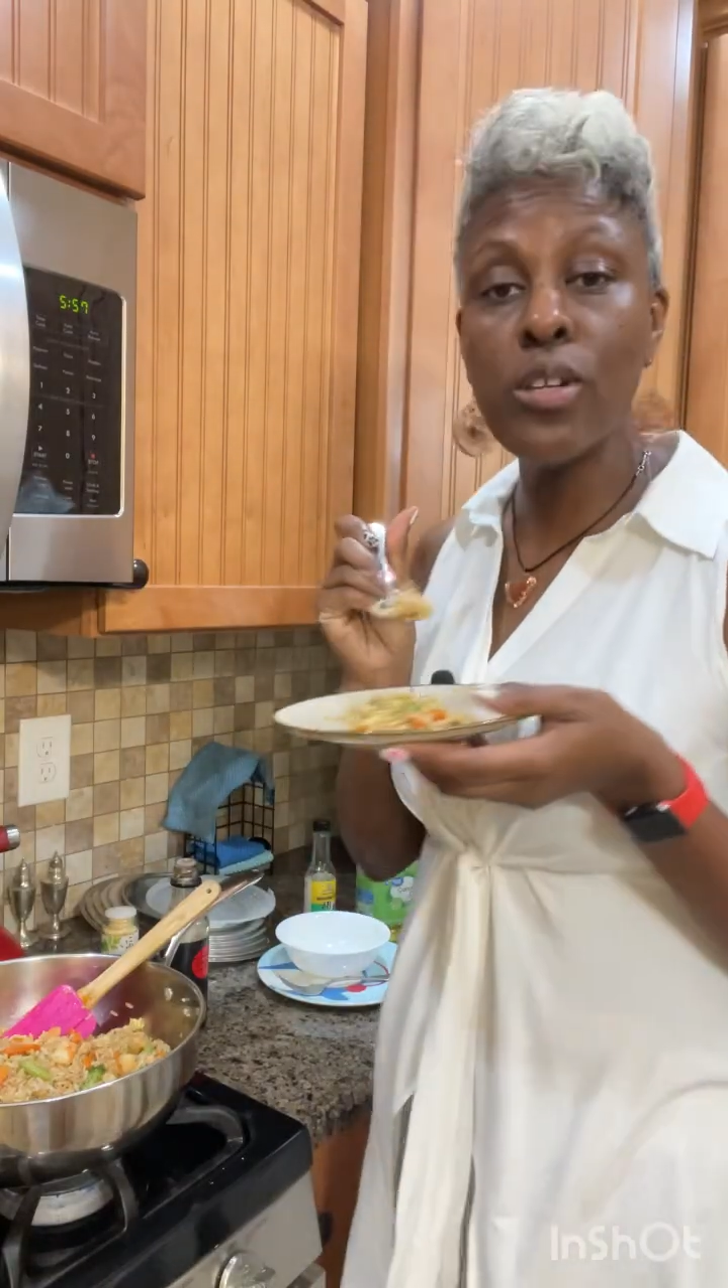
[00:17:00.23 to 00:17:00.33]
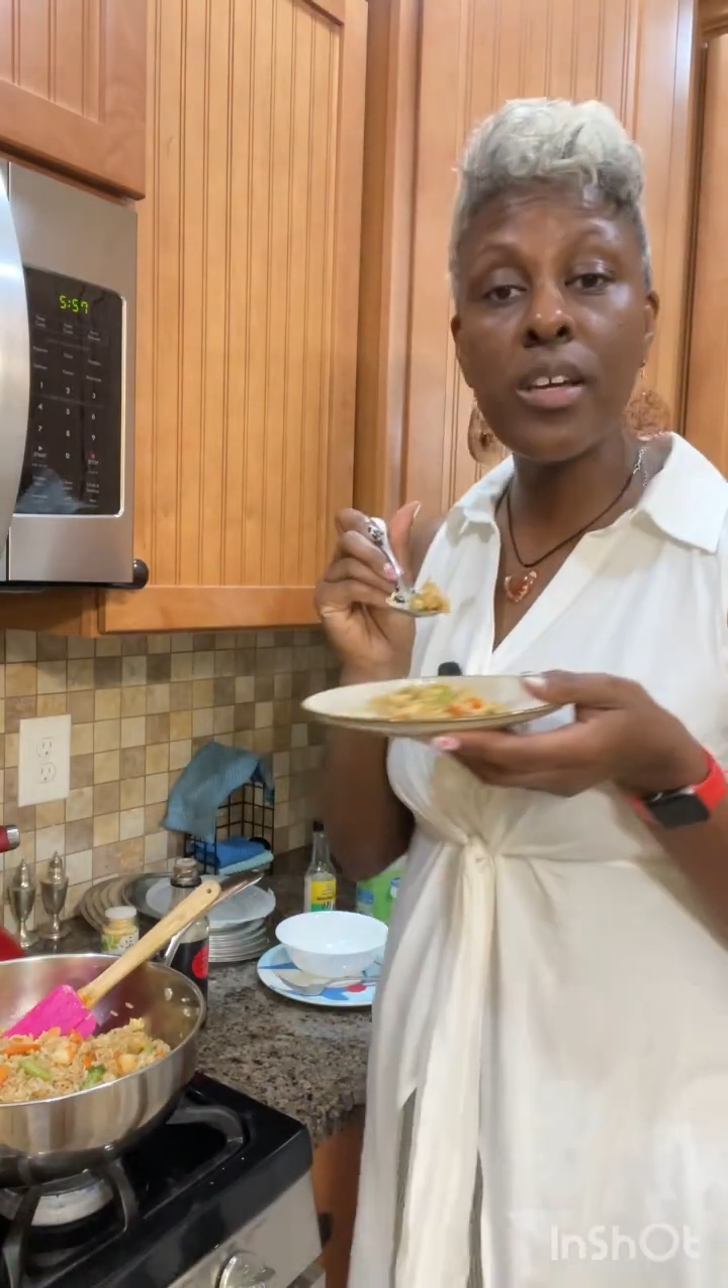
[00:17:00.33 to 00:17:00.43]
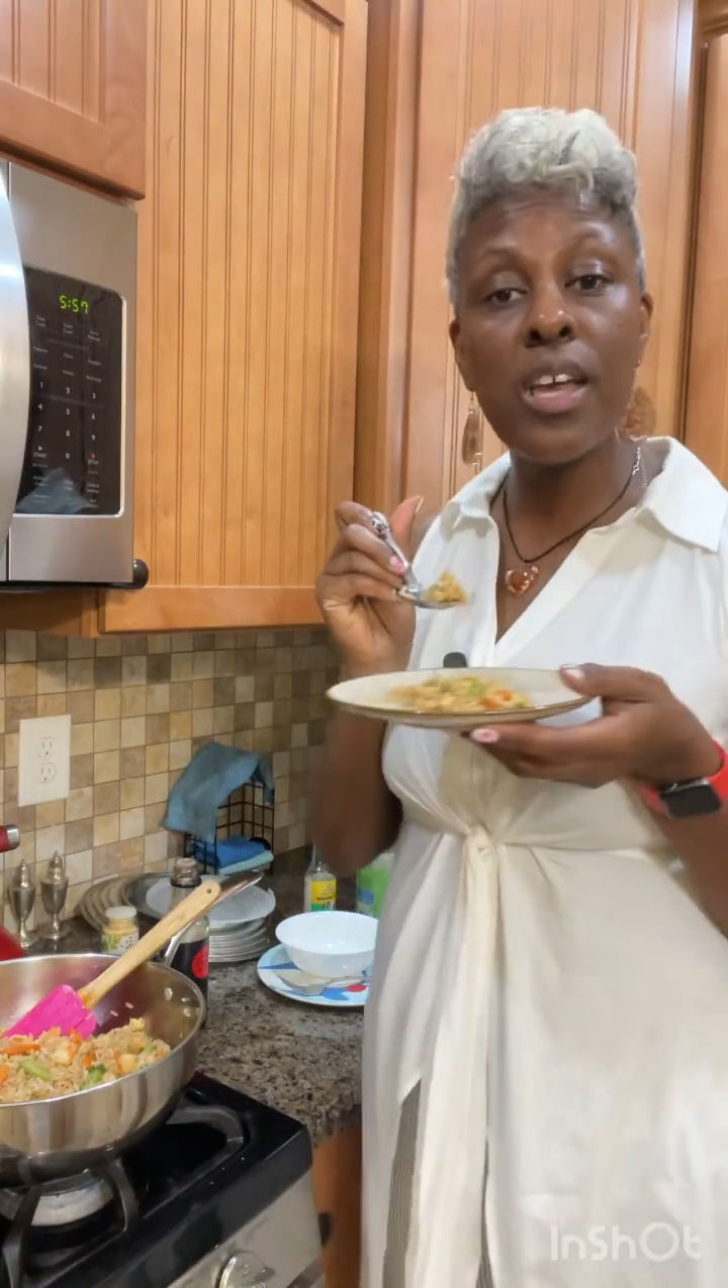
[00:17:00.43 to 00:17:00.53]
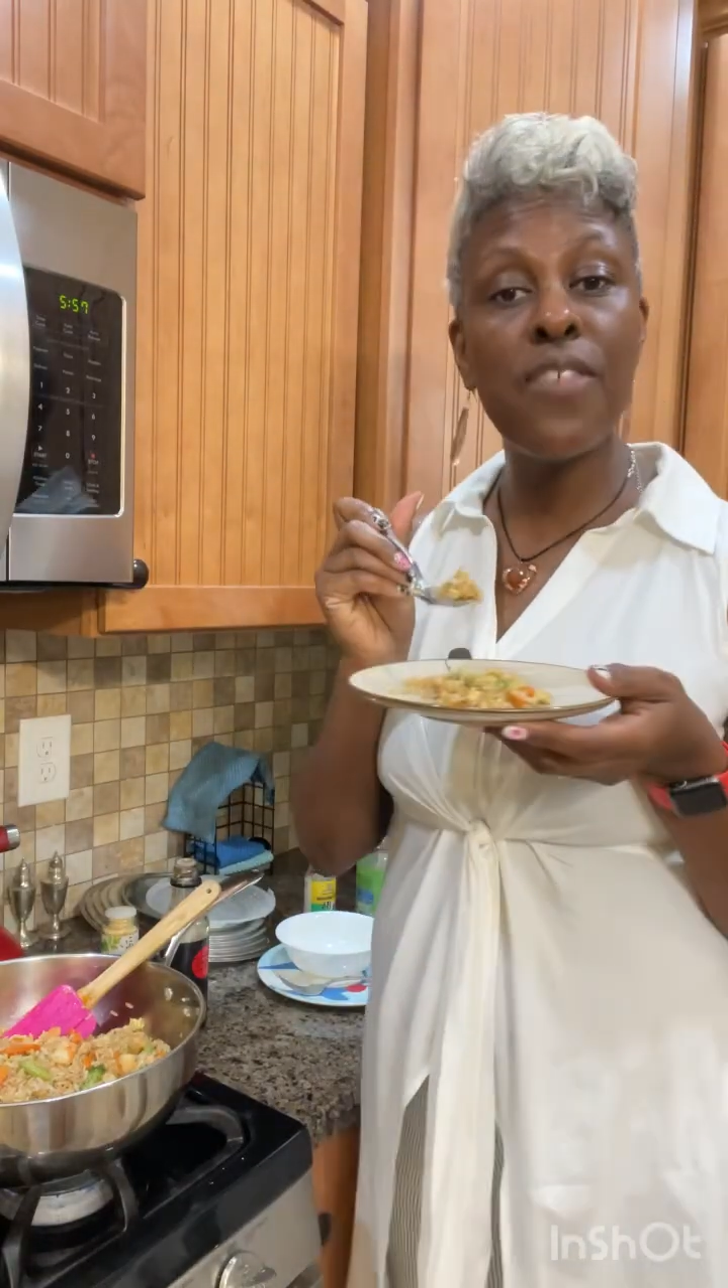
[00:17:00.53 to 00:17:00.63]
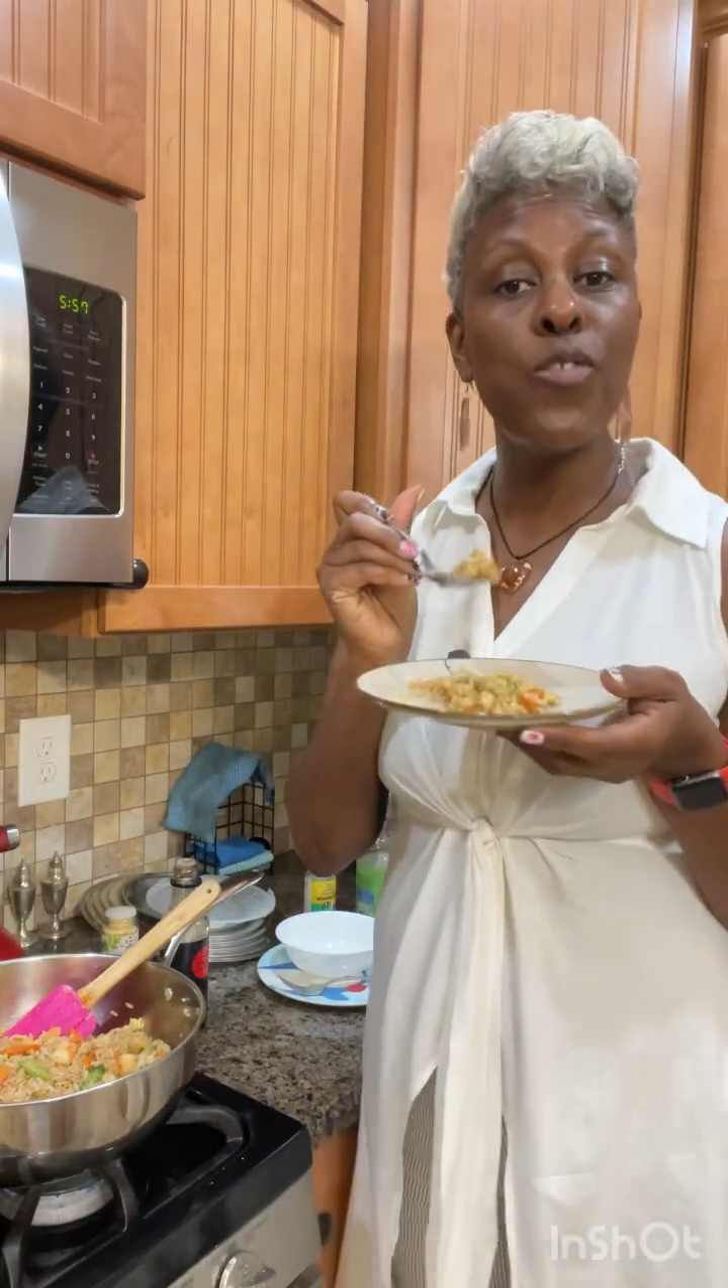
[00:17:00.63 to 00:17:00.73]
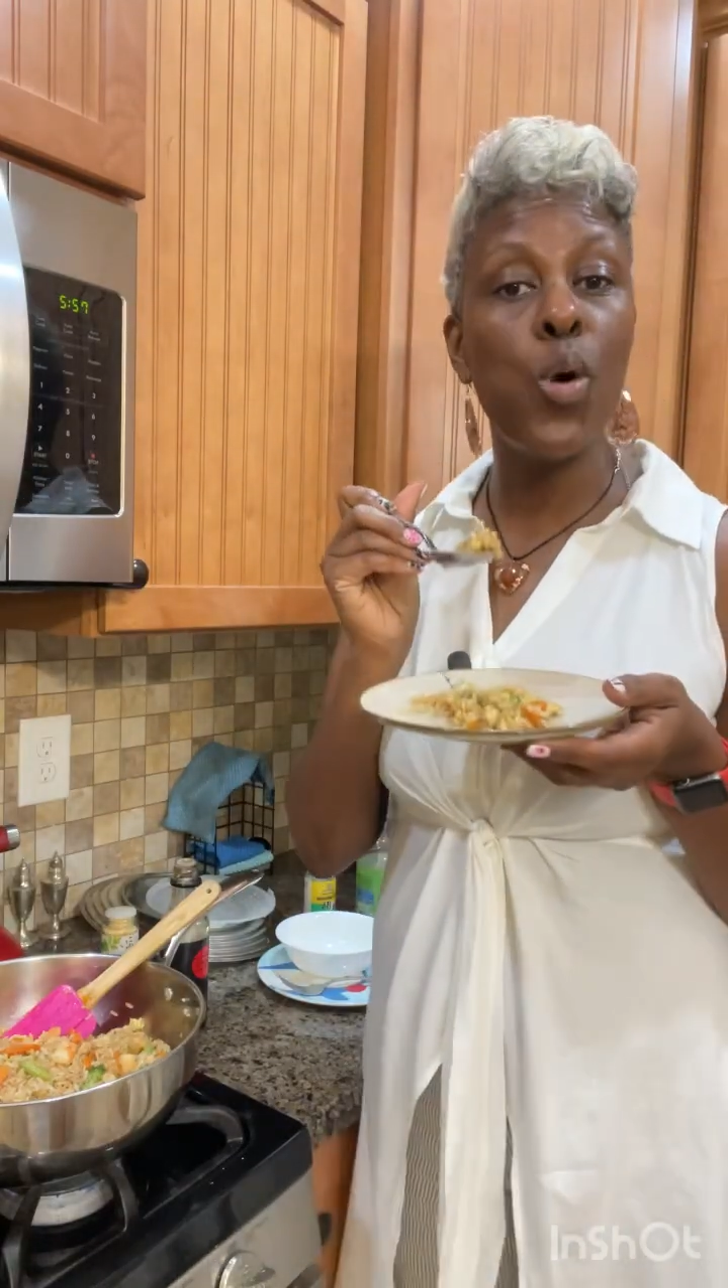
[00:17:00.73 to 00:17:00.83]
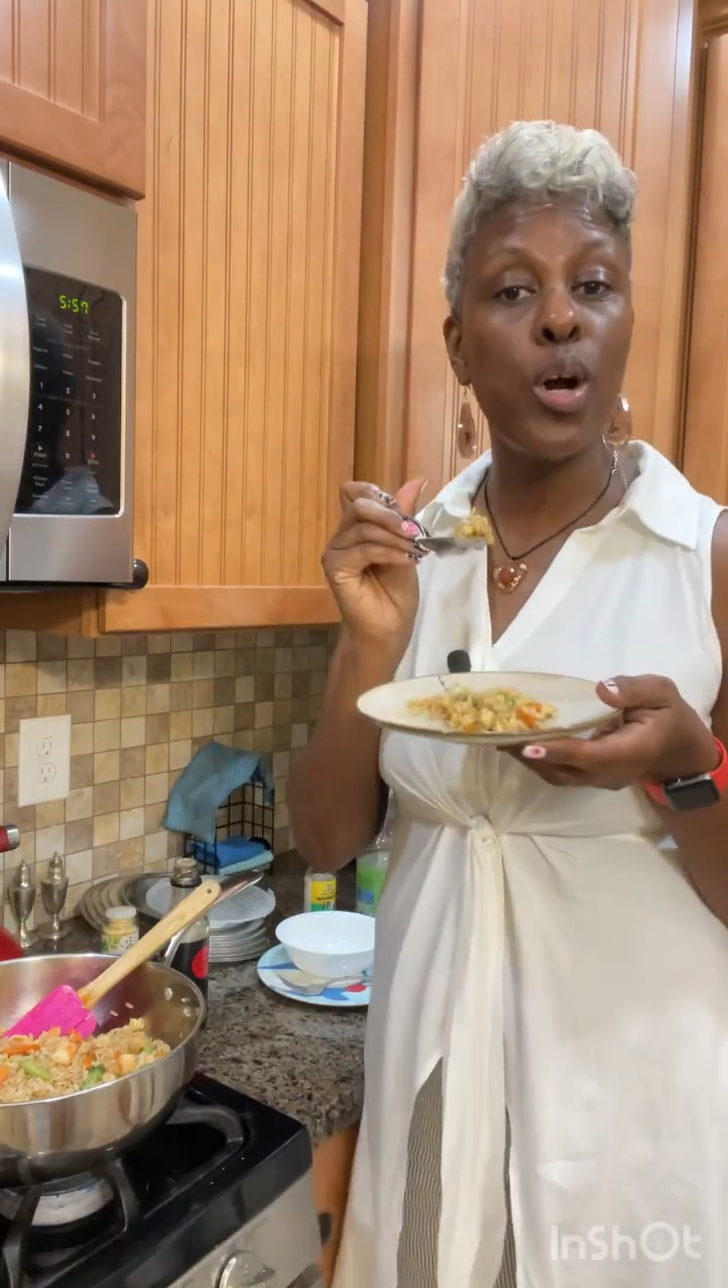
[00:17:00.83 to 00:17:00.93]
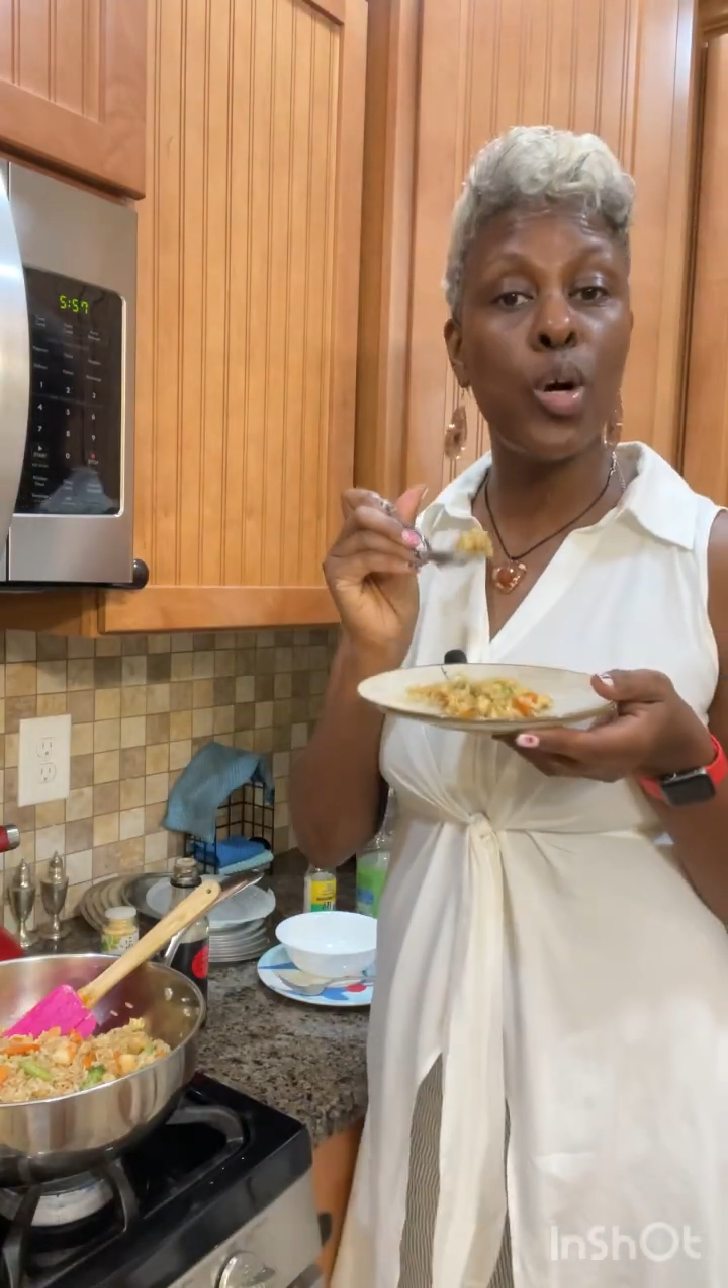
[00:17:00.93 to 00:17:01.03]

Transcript: looking for a